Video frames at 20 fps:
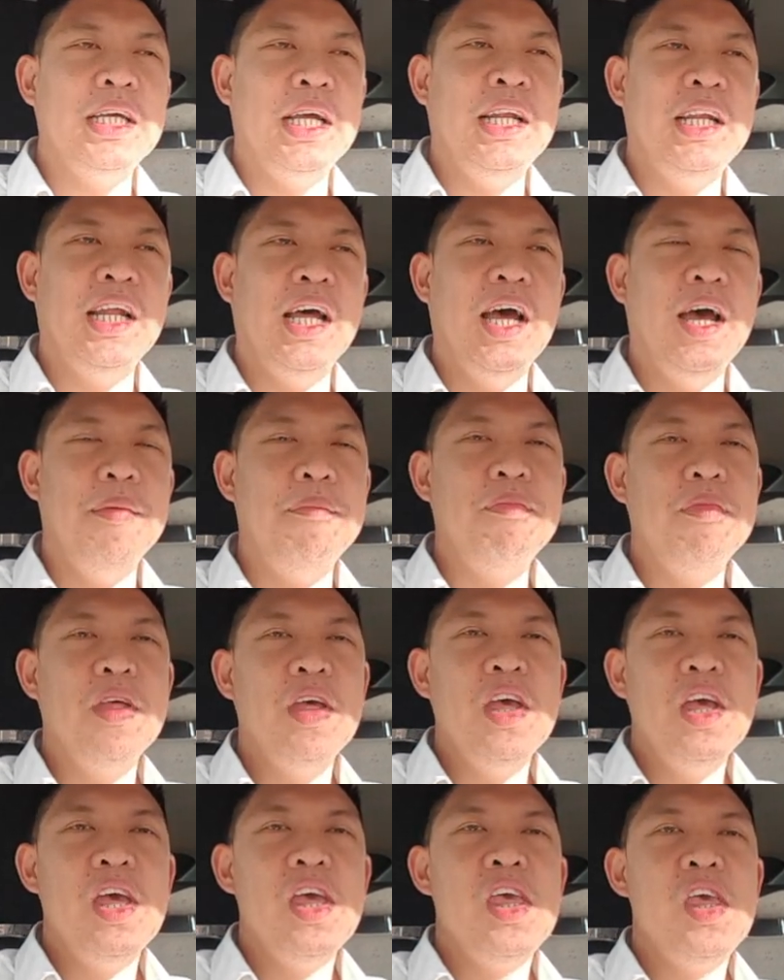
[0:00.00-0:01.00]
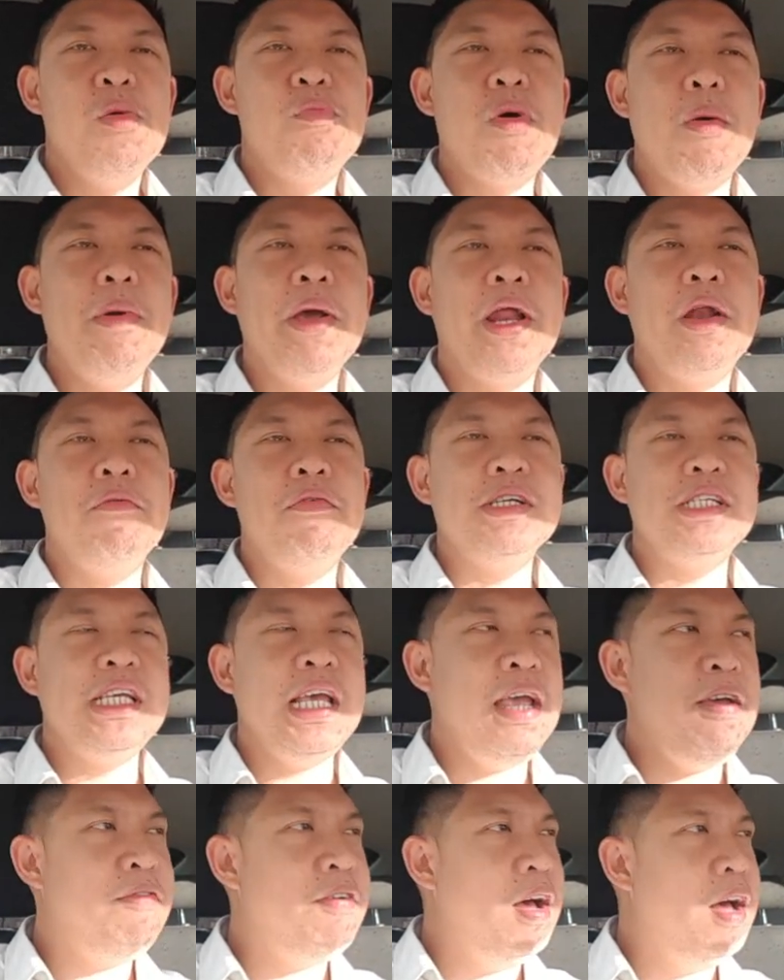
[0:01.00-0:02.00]
and you're probably going to
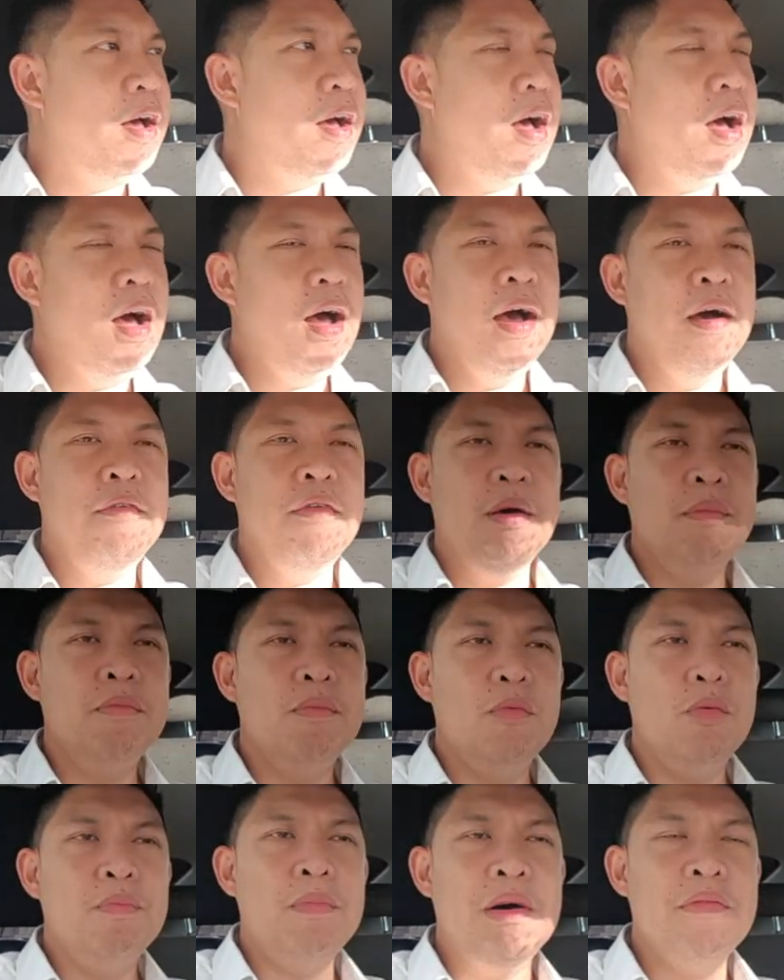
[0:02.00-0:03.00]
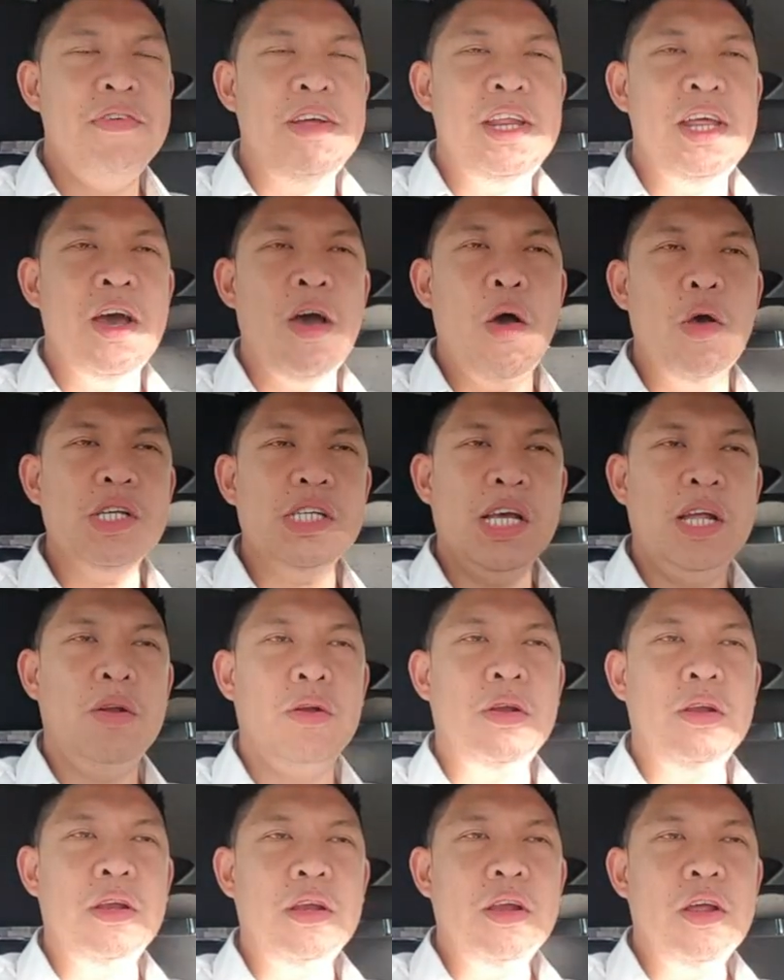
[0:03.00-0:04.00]
receive my videos
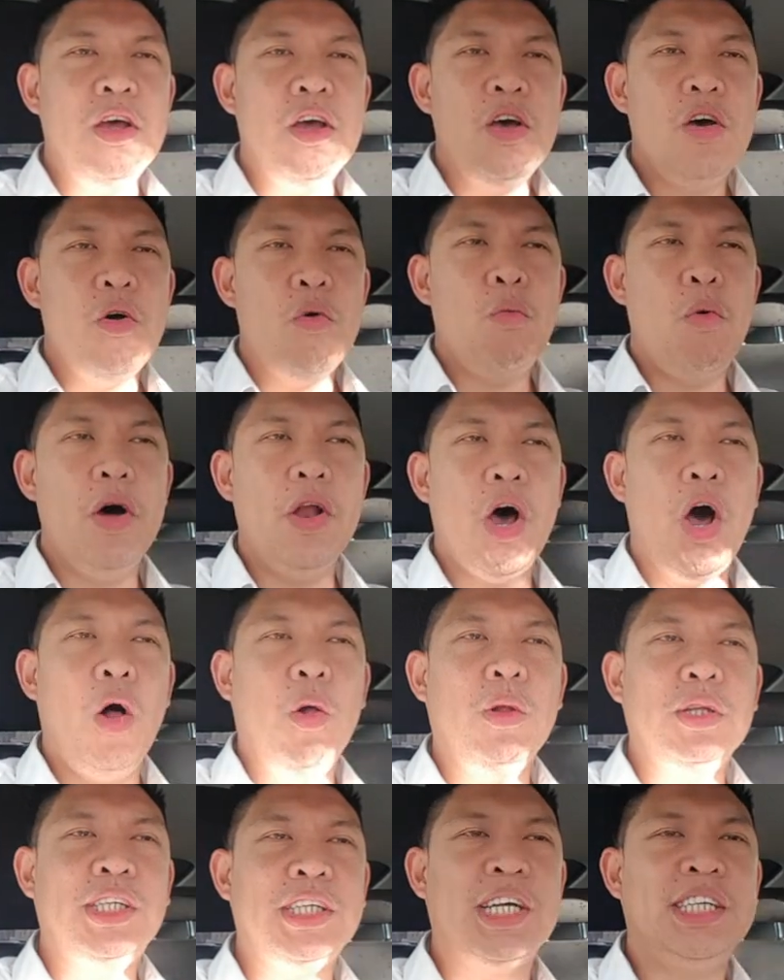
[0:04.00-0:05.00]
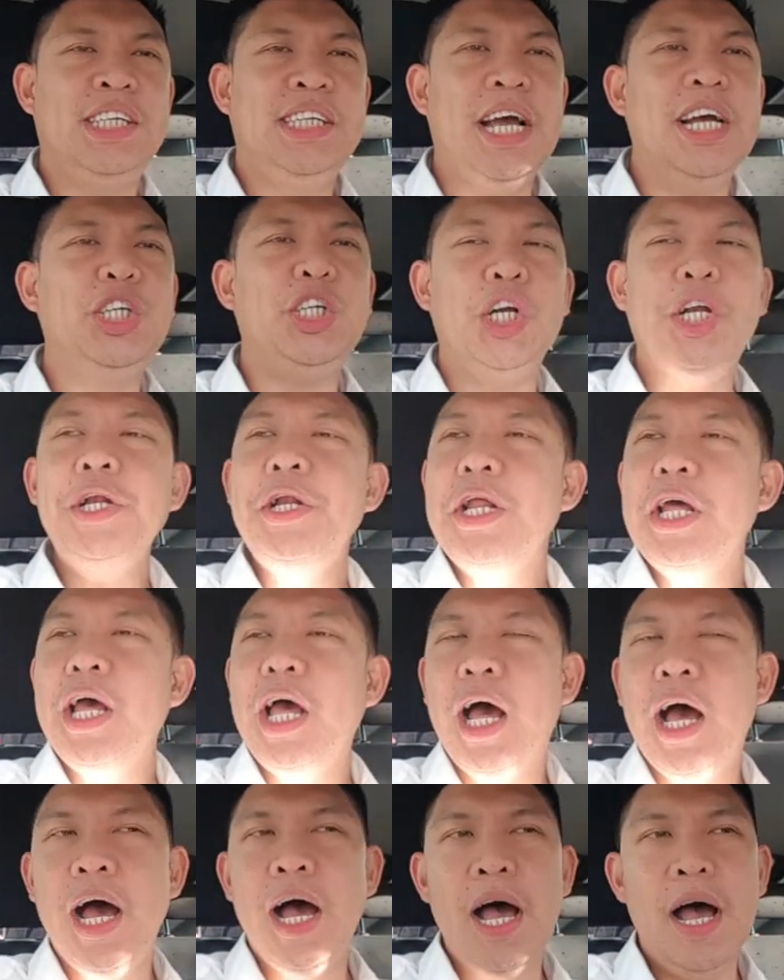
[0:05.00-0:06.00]
in one whole succession,
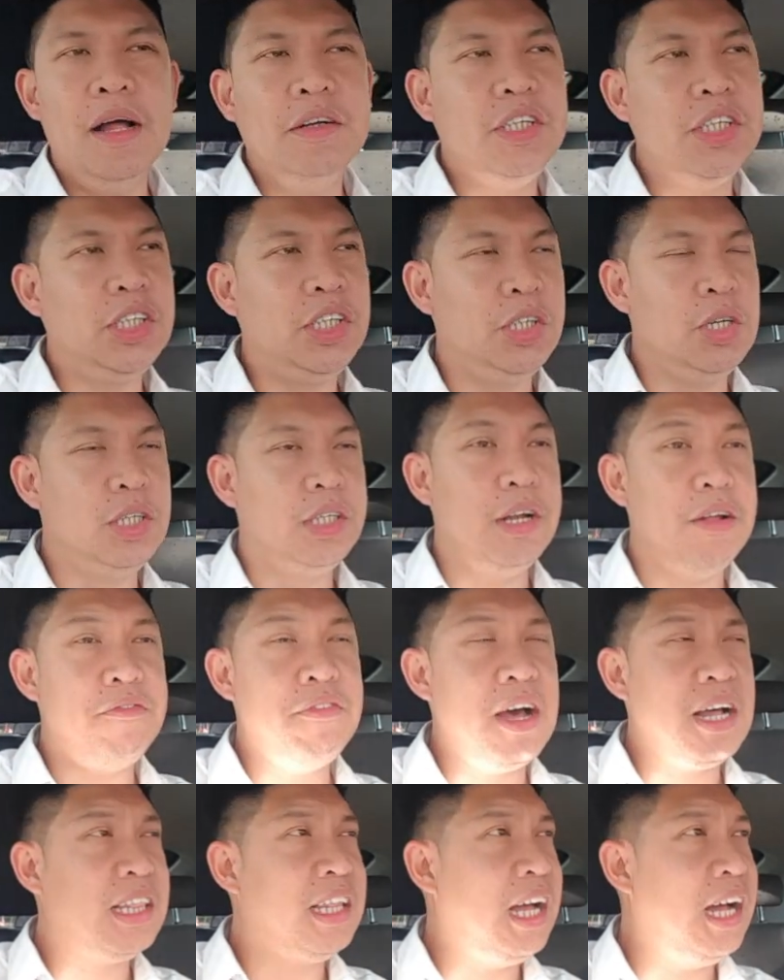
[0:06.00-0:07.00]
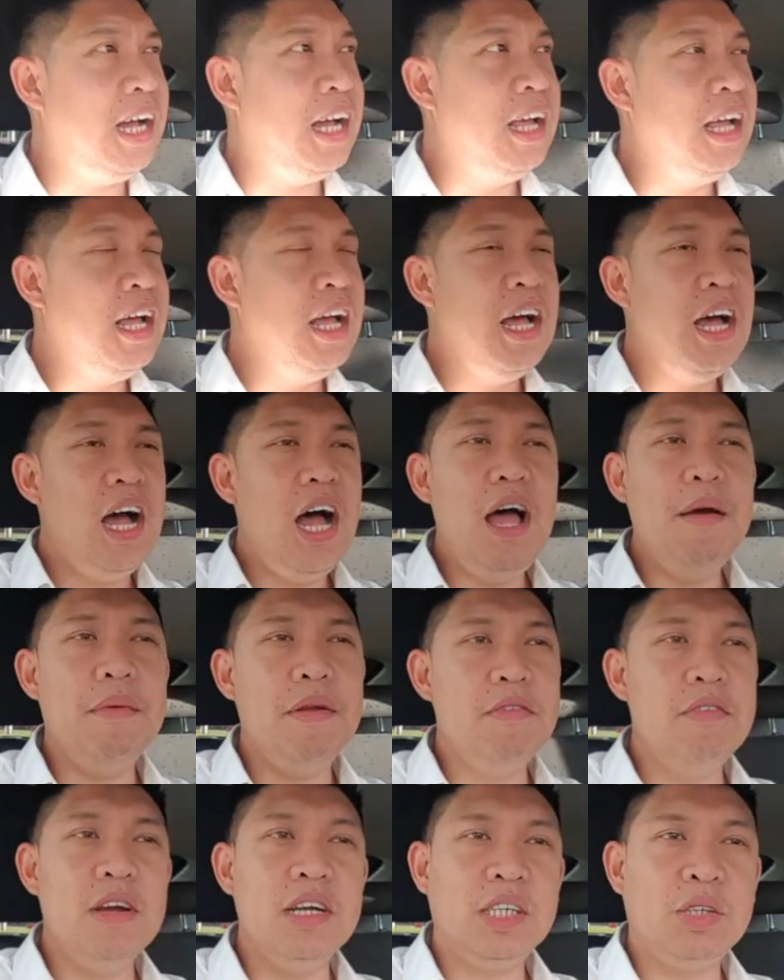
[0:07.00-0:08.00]
just due to the fact that I've
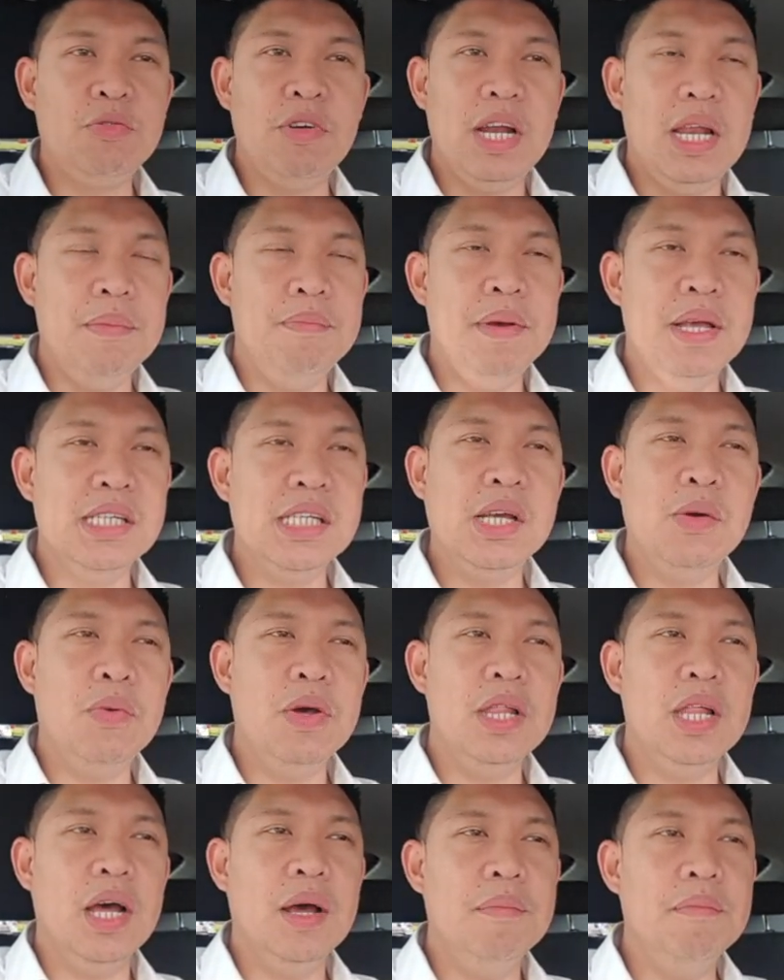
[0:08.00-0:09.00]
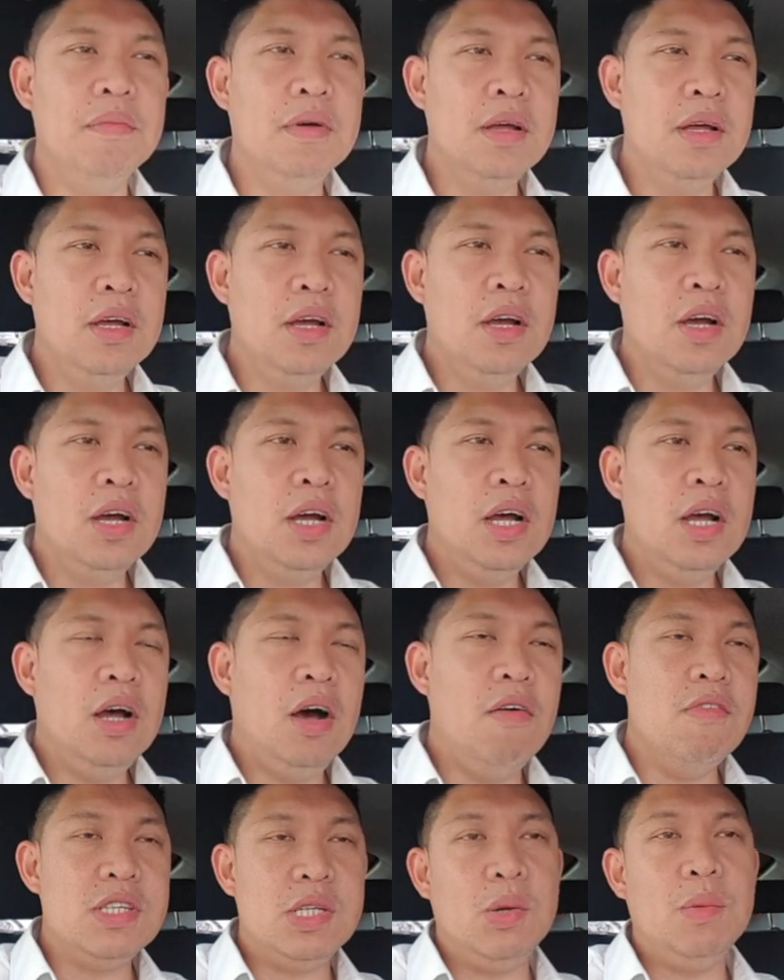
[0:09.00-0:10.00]
been really busy with
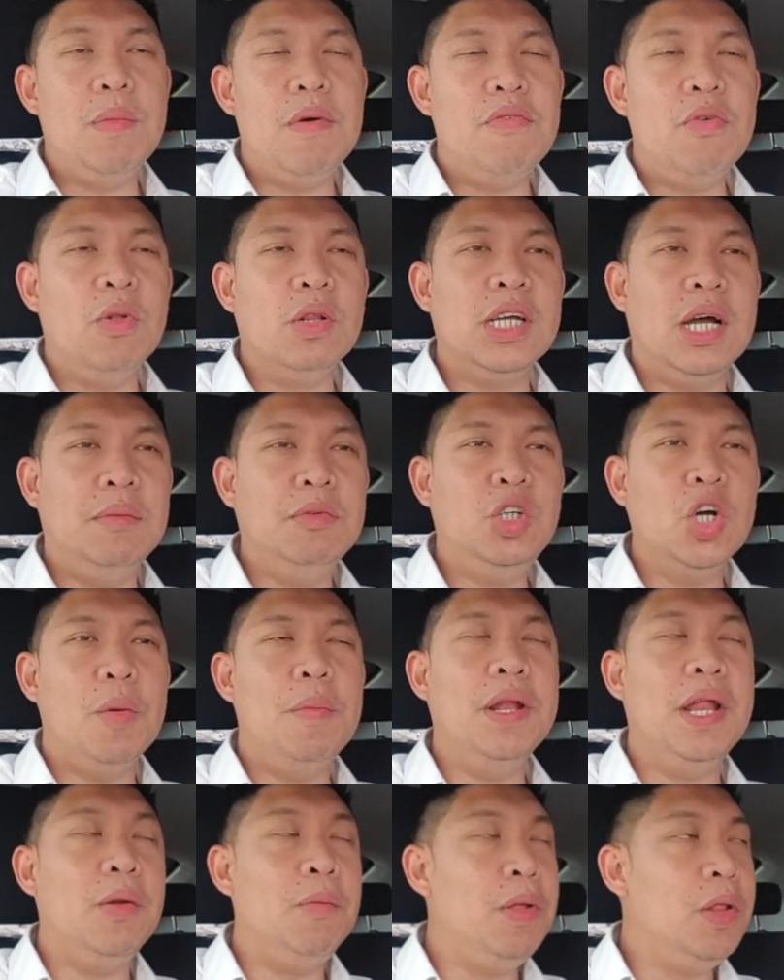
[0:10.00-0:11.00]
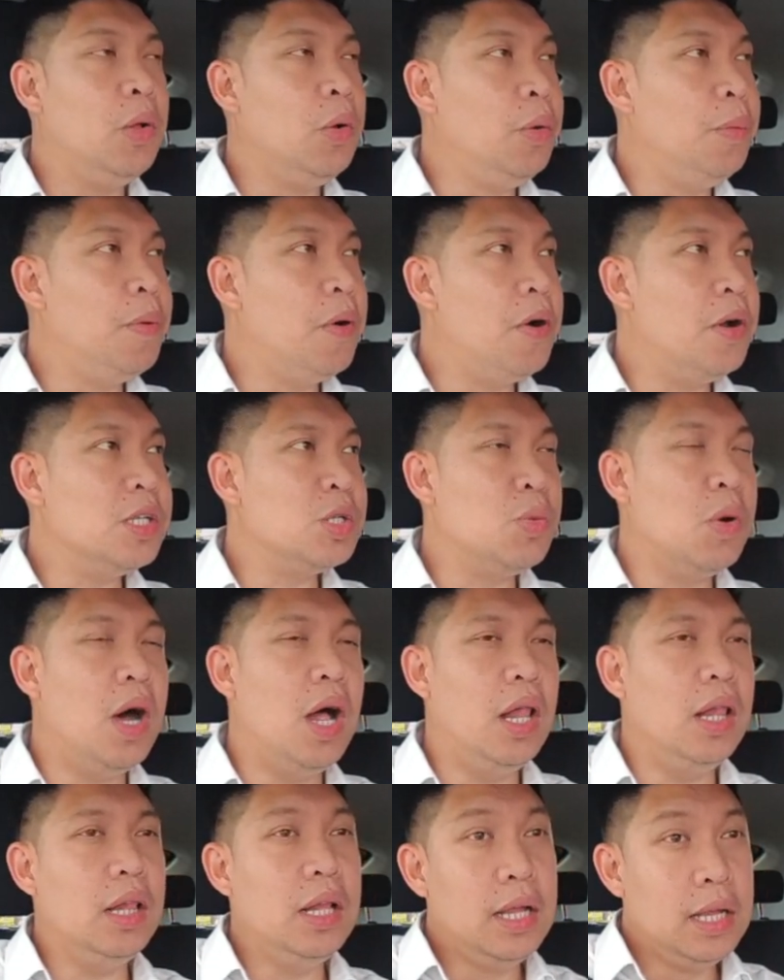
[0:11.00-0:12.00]
obviously with my full-time job and then with Uber as
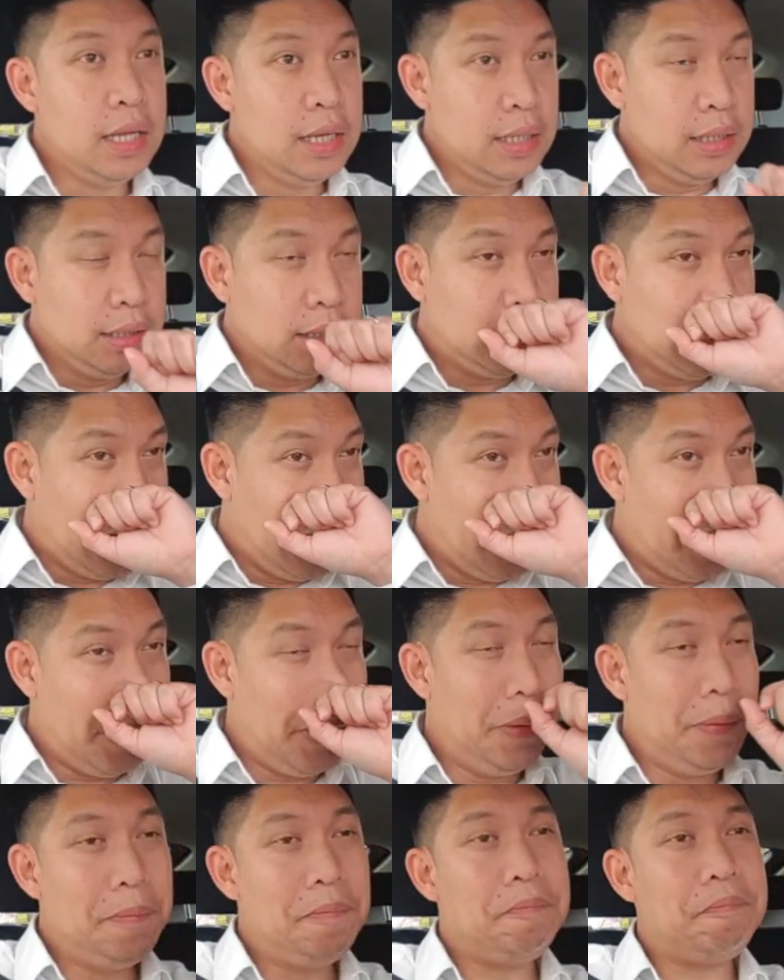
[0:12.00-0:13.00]
well. So